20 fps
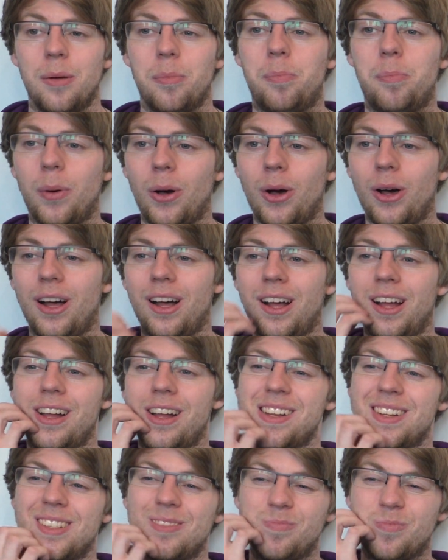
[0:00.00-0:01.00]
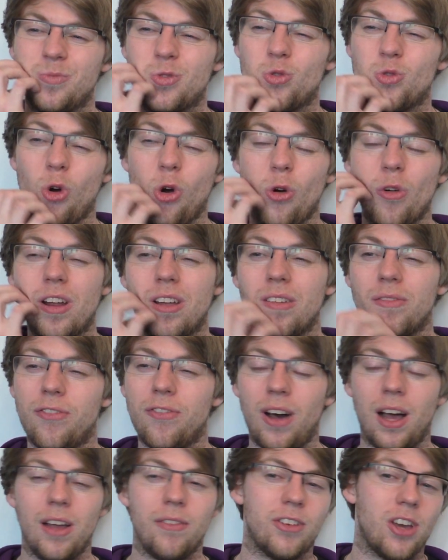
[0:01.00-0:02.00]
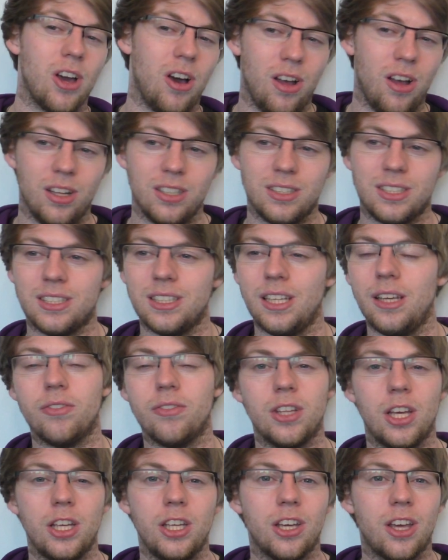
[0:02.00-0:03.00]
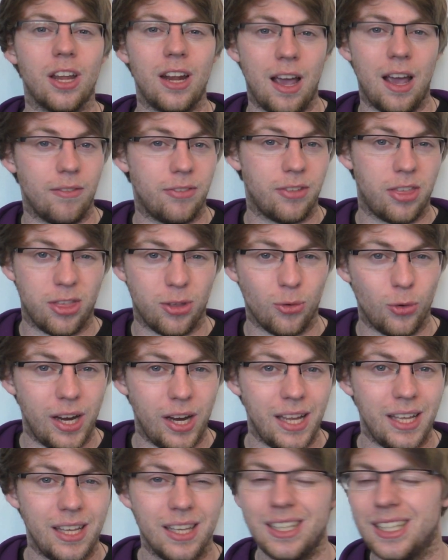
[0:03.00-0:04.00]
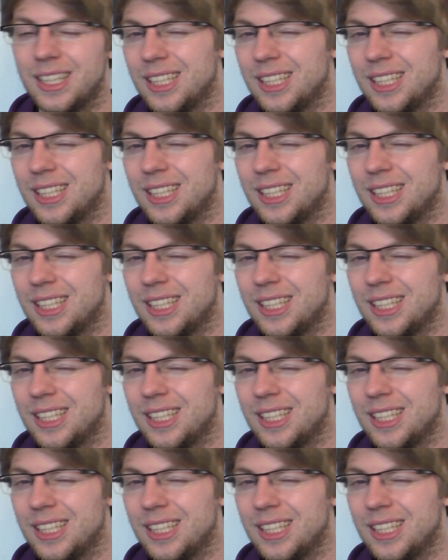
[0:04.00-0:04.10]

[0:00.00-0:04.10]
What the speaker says: but drawing 5 cards, even though you're going to have 3,